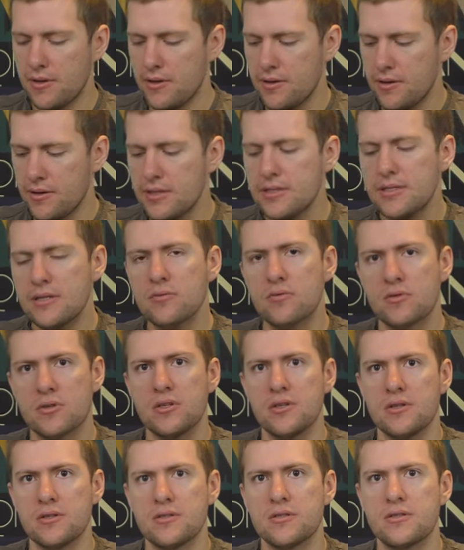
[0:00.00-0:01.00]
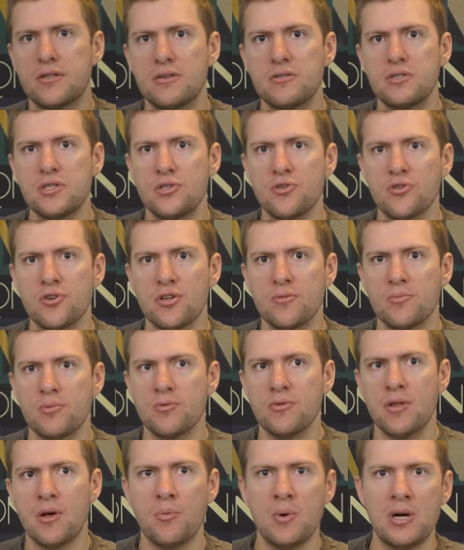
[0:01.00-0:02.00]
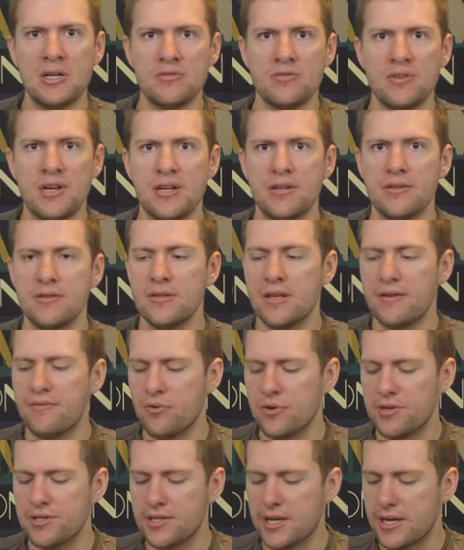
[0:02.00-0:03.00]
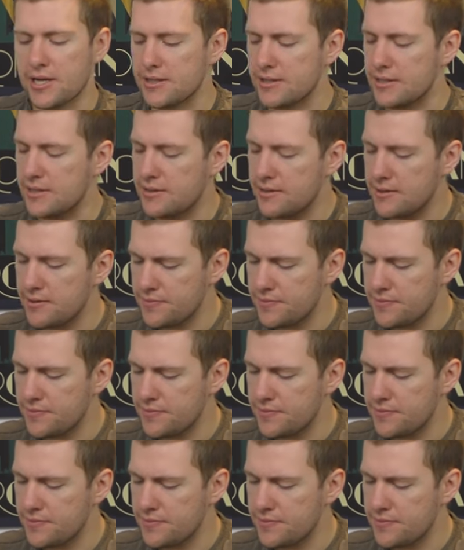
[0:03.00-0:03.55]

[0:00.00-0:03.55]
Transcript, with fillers: It's still good. They're enjoyable. They're well written. They're voice acted.